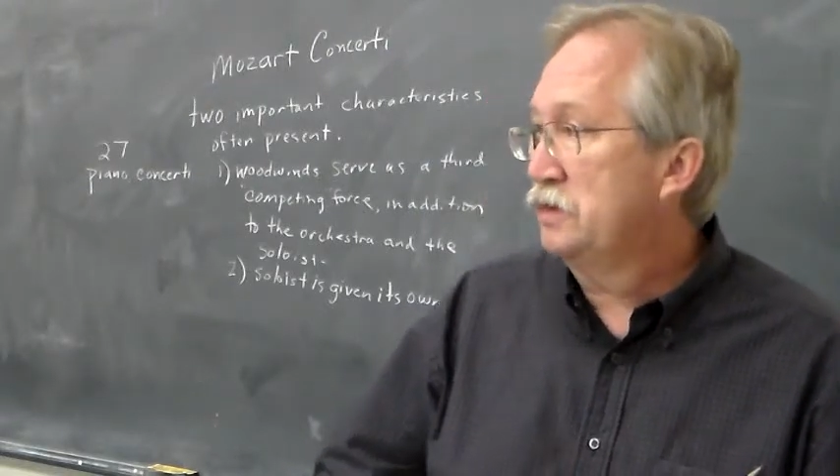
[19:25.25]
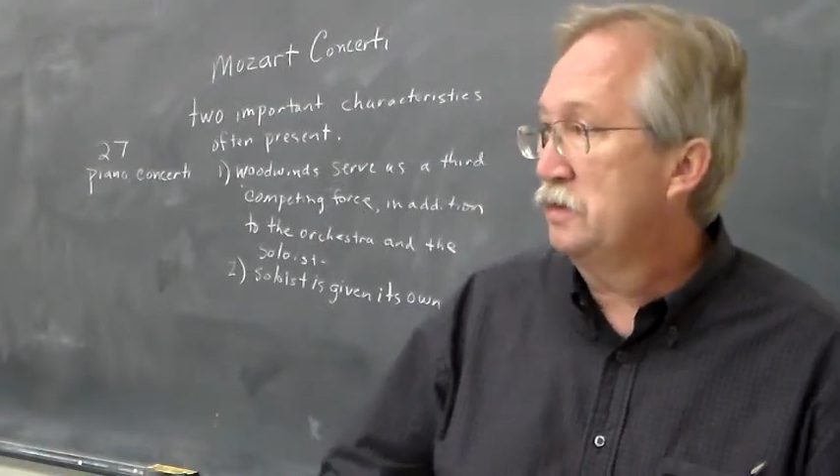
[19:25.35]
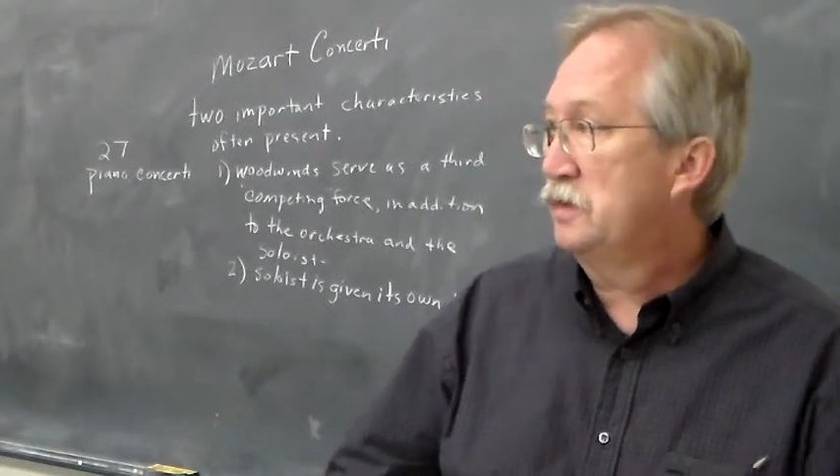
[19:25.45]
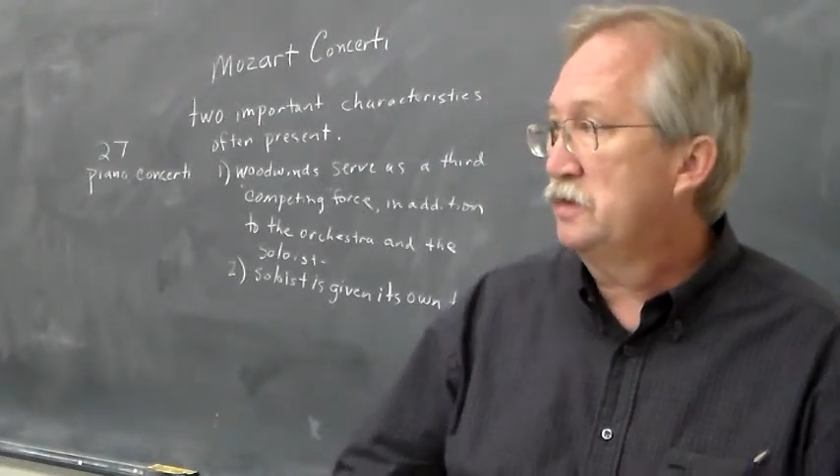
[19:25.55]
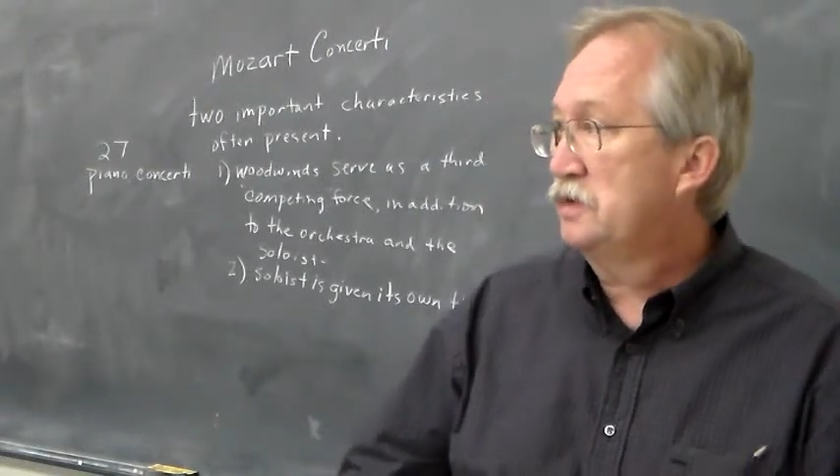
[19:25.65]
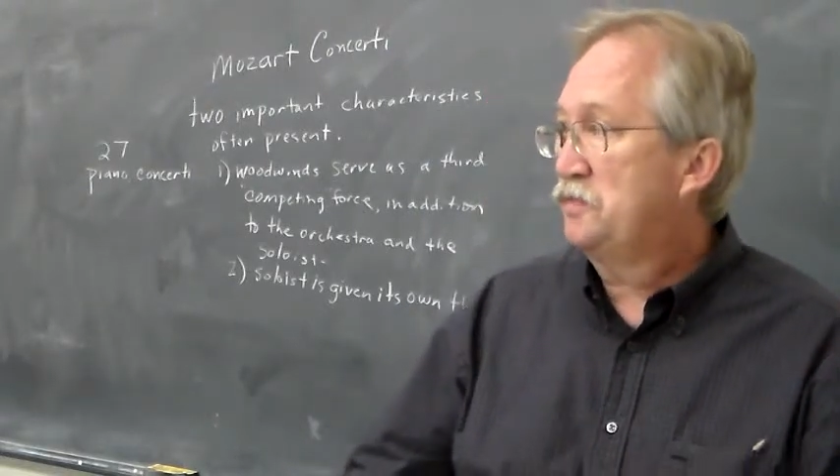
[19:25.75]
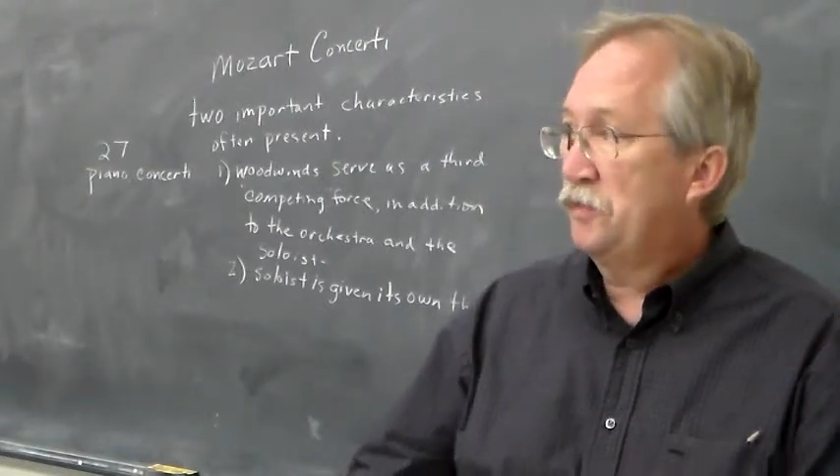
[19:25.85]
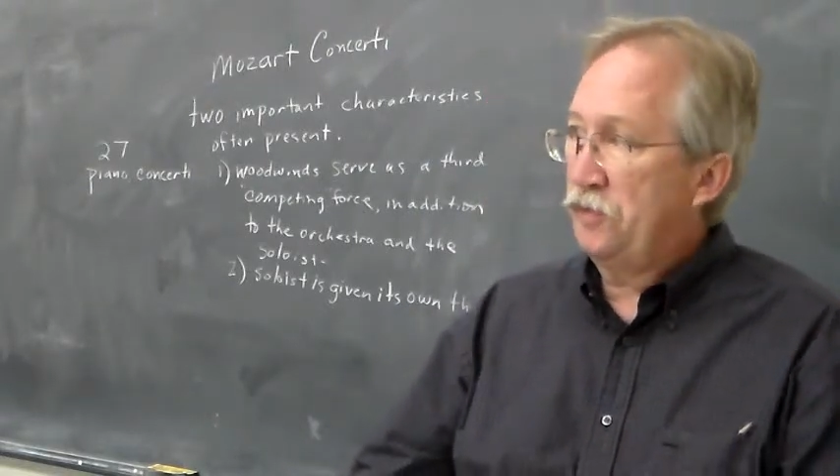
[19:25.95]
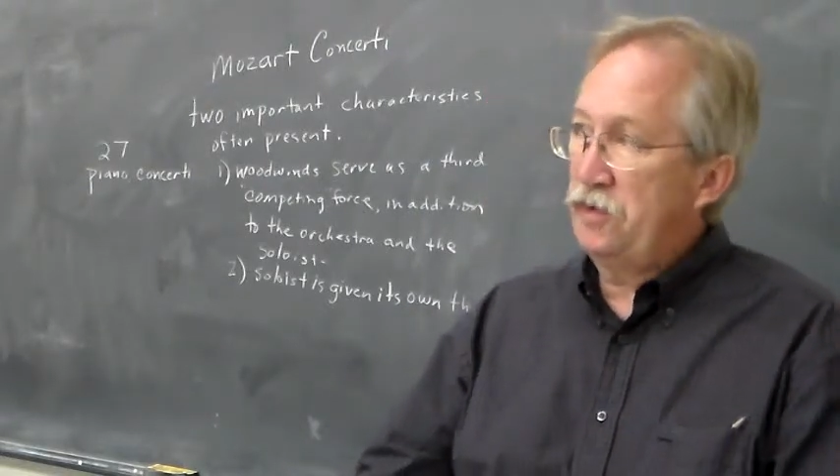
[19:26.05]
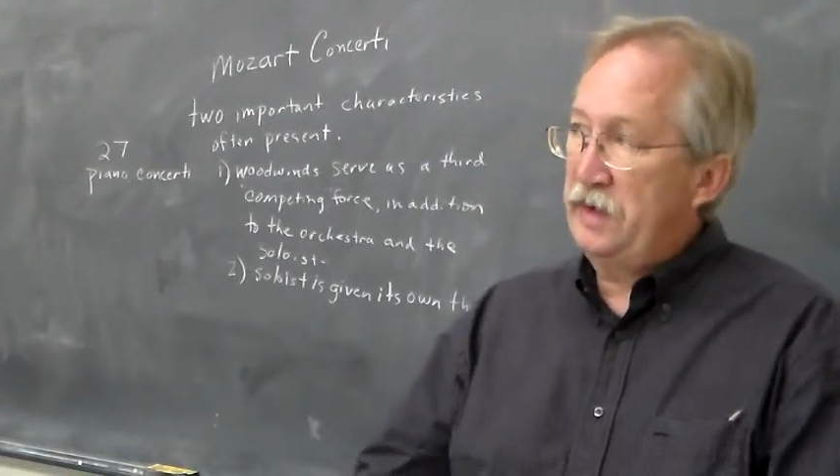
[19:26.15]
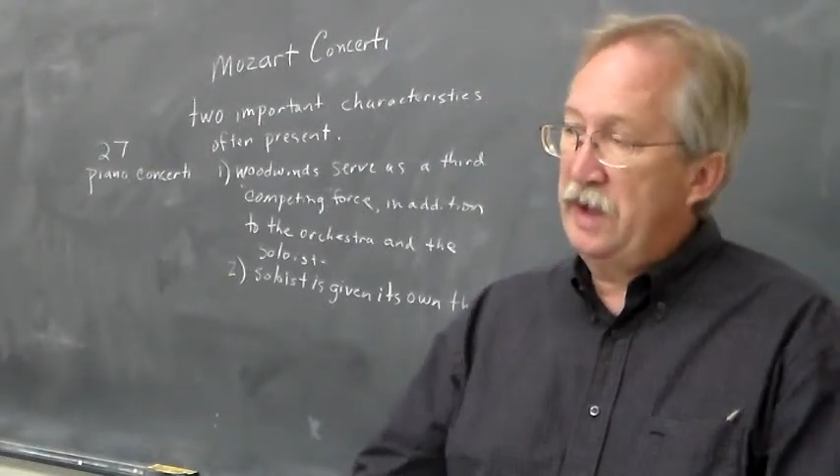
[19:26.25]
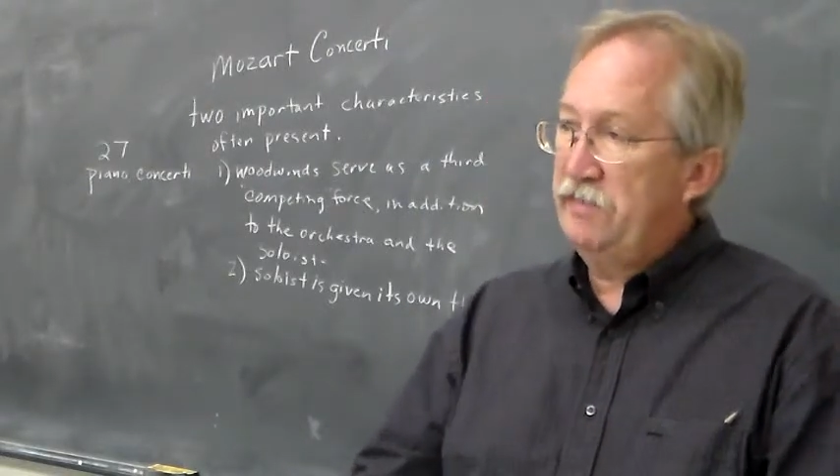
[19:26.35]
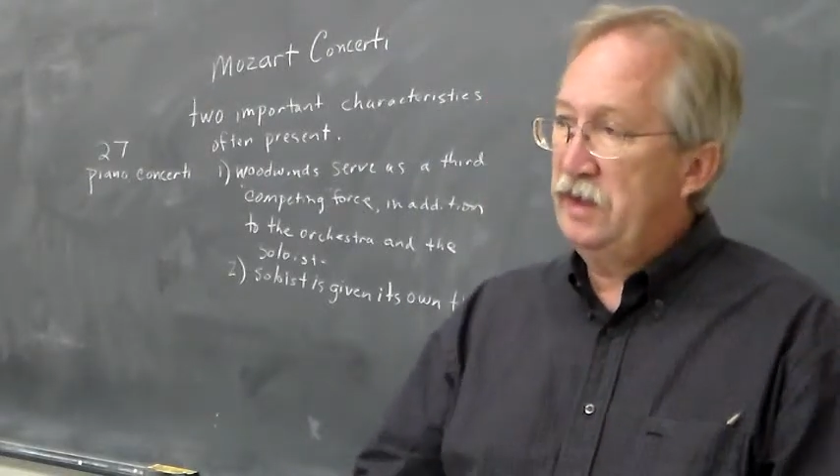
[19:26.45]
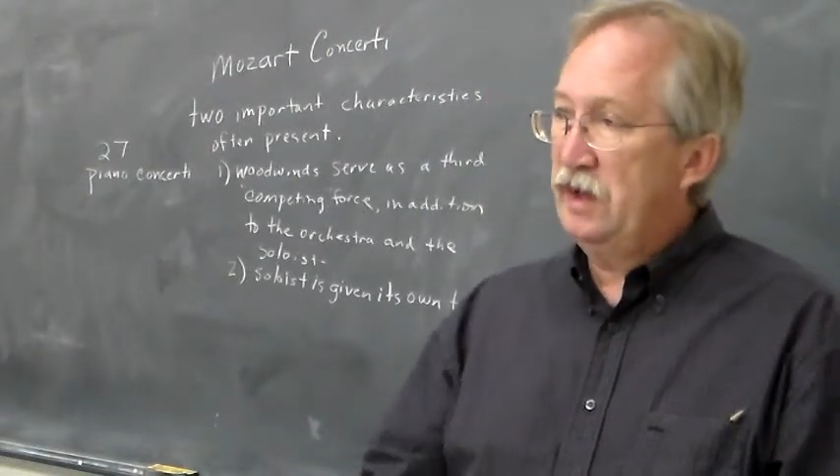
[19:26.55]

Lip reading: So this is before you have